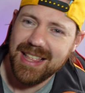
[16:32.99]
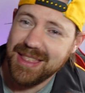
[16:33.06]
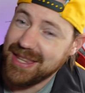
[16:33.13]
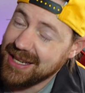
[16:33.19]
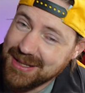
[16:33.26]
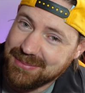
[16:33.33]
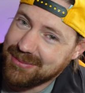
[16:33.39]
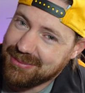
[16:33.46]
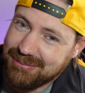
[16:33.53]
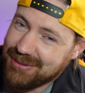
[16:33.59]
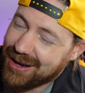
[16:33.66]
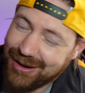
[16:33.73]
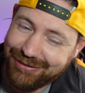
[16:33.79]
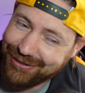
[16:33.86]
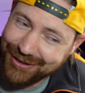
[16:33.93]
There's
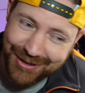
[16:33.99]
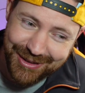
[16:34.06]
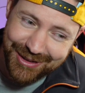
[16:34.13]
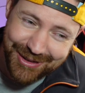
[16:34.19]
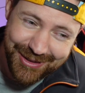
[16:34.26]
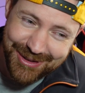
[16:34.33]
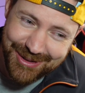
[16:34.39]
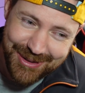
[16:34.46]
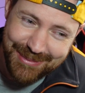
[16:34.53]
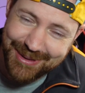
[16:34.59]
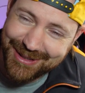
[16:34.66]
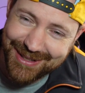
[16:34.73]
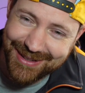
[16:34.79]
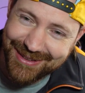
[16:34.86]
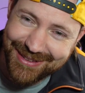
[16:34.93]
a few
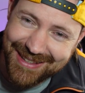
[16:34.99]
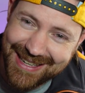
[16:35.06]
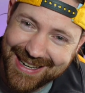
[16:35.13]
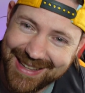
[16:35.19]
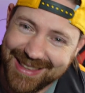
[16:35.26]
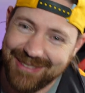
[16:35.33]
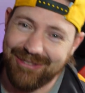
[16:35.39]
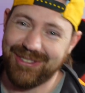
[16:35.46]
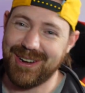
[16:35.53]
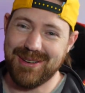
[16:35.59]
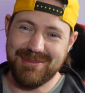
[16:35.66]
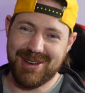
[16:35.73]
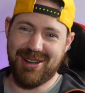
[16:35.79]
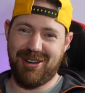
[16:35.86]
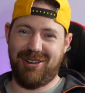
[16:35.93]
YouTubers and all that out there
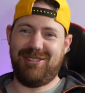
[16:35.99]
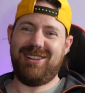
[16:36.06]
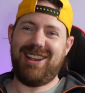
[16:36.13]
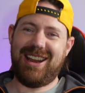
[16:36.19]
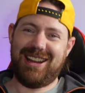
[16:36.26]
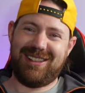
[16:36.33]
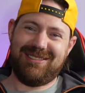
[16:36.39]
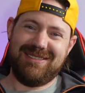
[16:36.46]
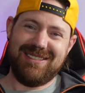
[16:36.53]
filming on like